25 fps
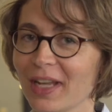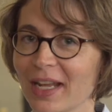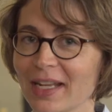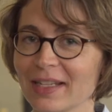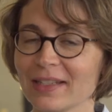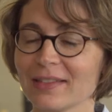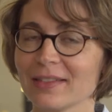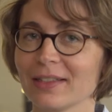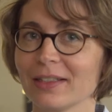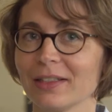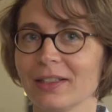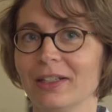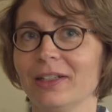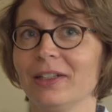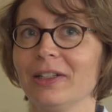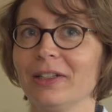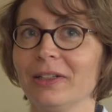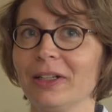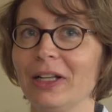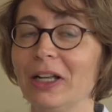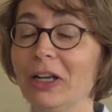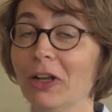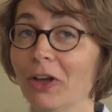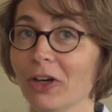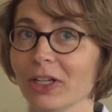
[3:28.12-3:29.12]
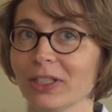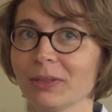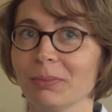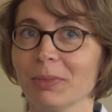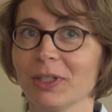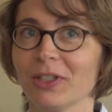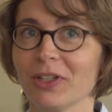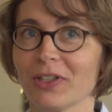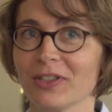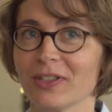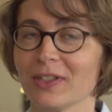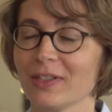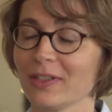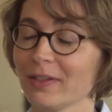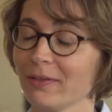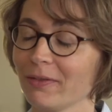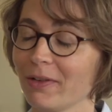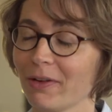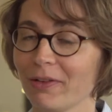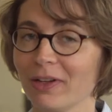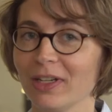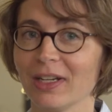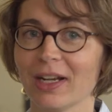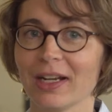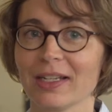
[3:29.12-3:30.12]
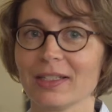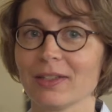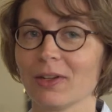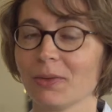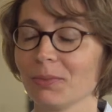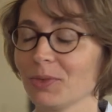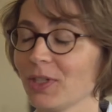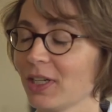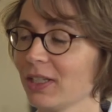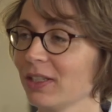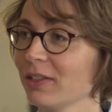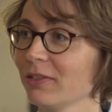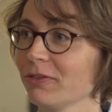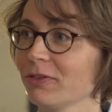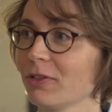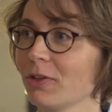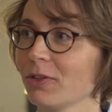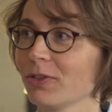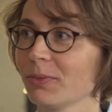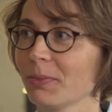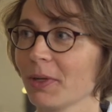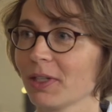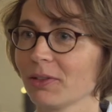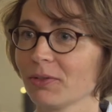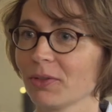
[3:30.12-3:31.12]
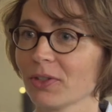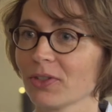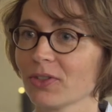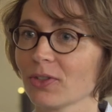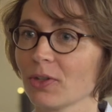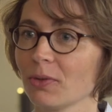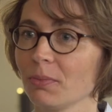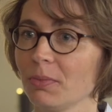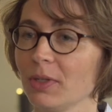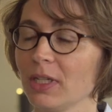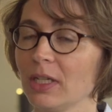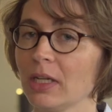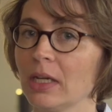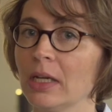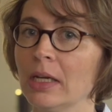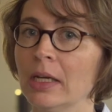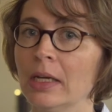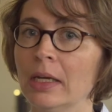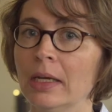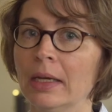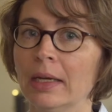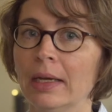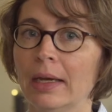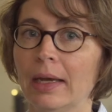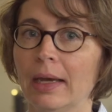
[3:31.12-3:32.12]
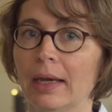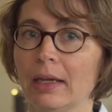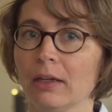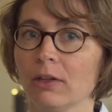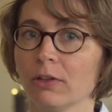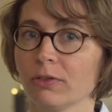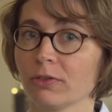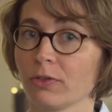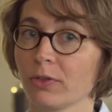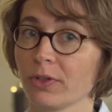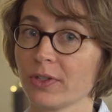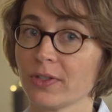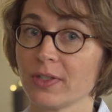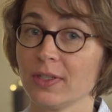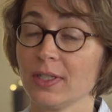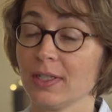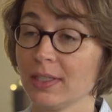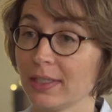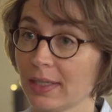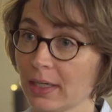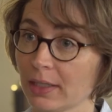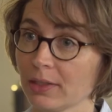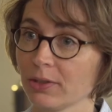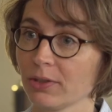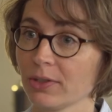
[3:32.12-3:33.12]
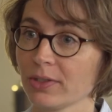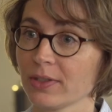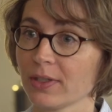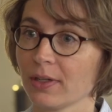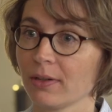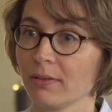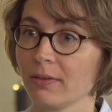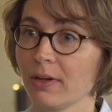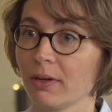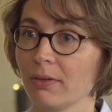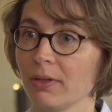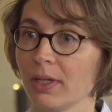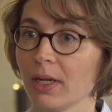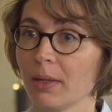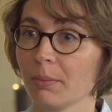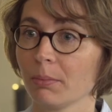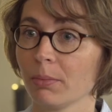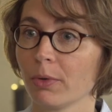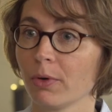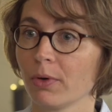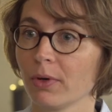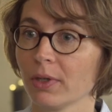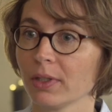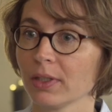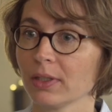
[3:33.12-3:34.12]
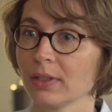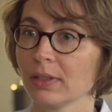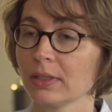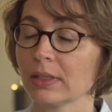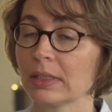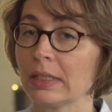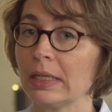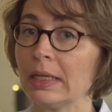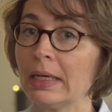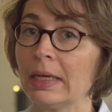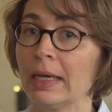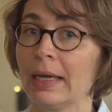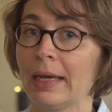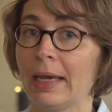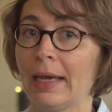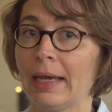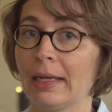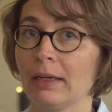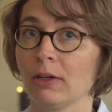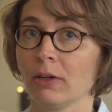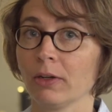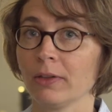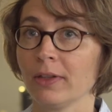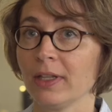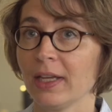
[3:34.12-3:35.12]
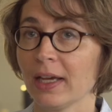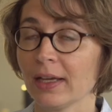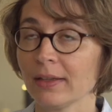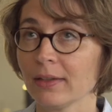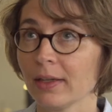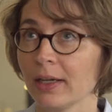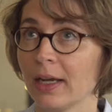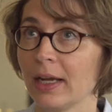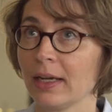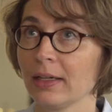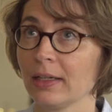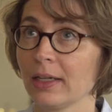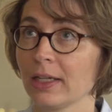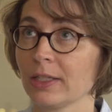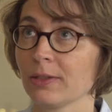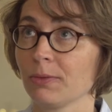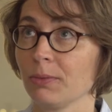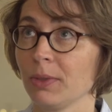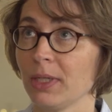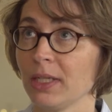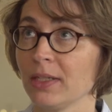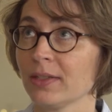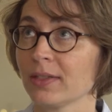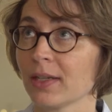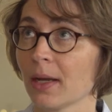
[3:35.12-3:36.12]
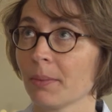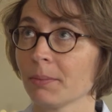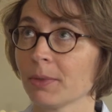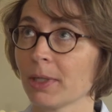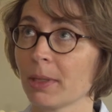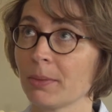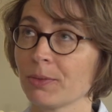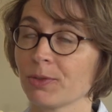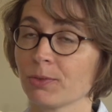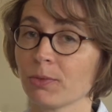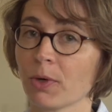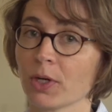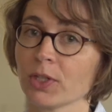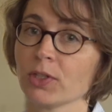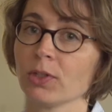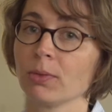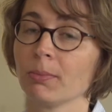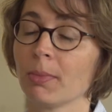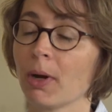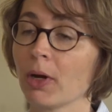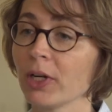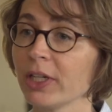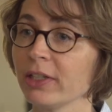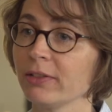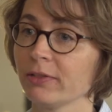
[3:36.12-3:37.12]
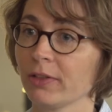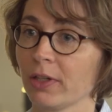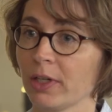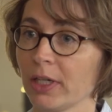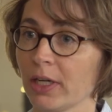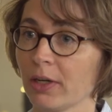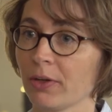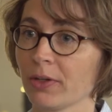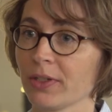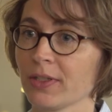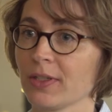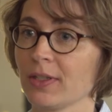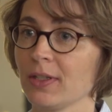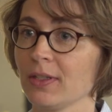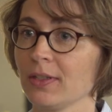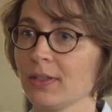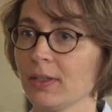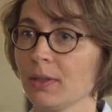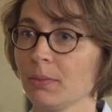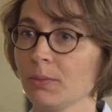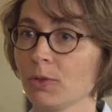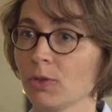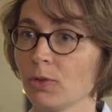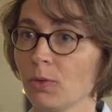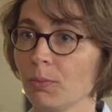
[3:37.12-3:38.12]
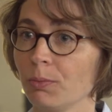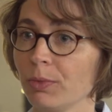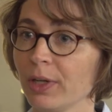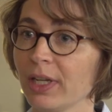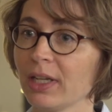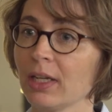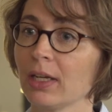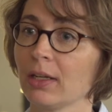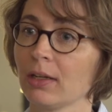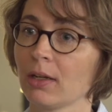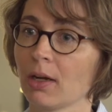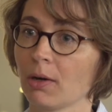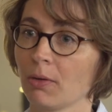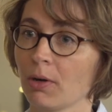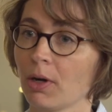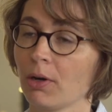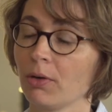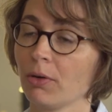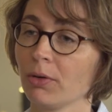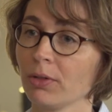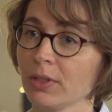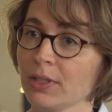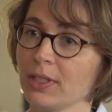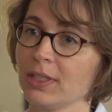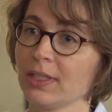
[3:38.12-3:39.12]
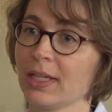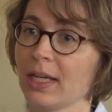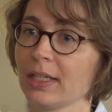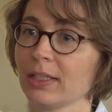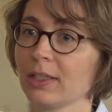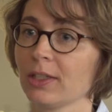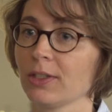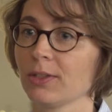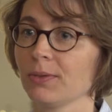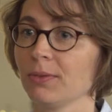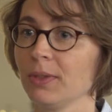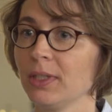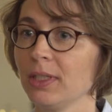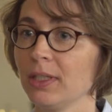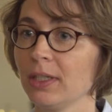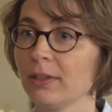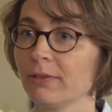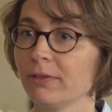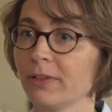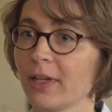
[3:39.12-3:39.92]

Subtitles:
lens a lot, because it's a very nice objective for spectroscopy. And of course detectors are very important. And on the other hand, as we sometimes want to modify our system to bring in our own detectors, we need